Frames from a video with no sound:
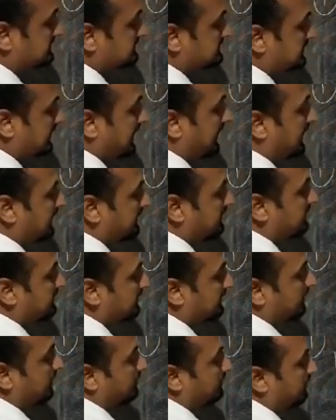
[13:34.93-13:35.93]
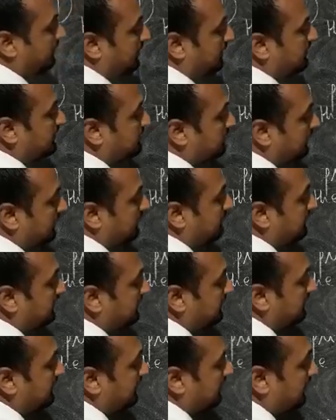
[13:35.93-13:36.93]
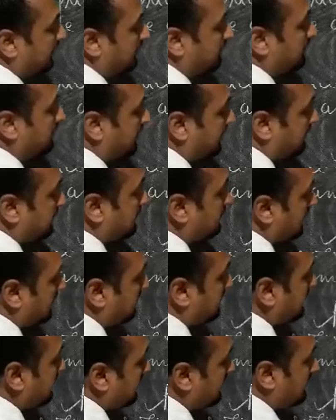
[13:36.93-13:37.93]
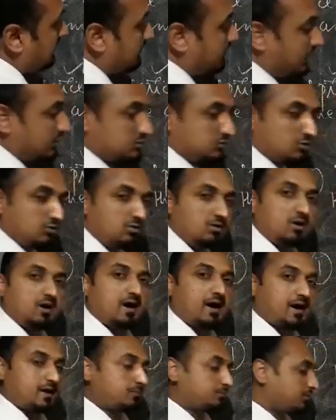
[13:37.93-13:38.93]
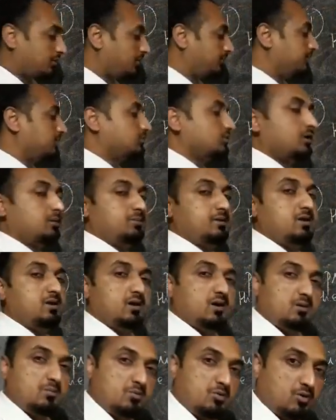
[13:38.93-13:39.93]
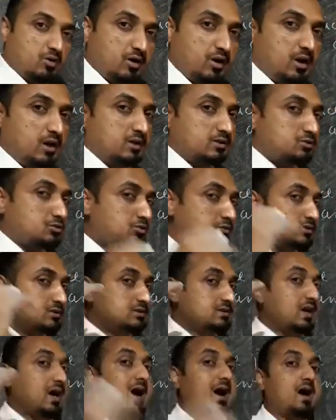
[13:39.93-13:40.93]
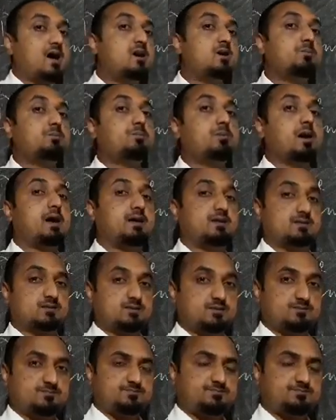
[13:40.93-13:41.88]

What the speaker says: is high, profit will be also high, profit will be more. So this higher price